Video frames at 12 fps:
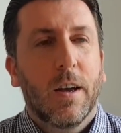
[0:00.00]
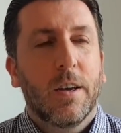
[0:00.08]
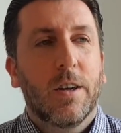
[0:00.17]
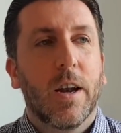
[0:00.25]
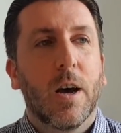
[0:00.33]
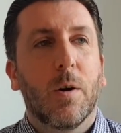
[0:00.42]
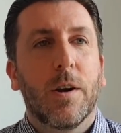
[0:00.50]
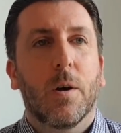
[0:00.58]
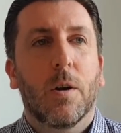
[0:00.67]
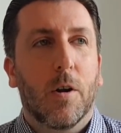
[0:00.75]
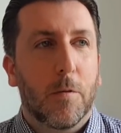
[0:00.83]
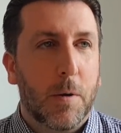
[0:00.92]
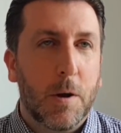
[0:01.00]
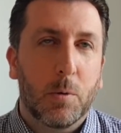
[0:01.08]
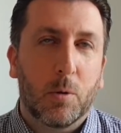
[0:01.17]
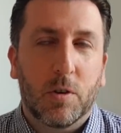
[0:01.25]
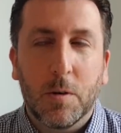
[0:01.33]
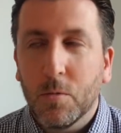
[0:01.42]
you know, I know a lot of people
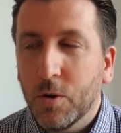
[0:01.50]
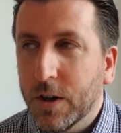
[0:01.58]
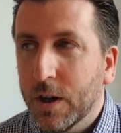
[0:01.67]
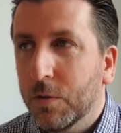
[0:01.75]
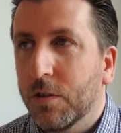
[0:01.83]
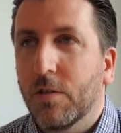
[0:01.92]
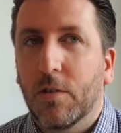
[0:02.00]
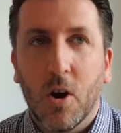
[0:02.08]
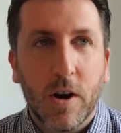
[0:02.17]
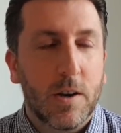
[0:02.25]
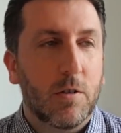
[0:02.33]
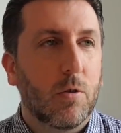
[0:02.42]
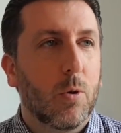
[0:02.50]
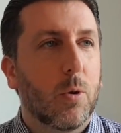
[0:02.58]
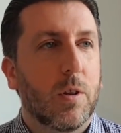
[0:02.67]
see Mourinho as this dinosaur,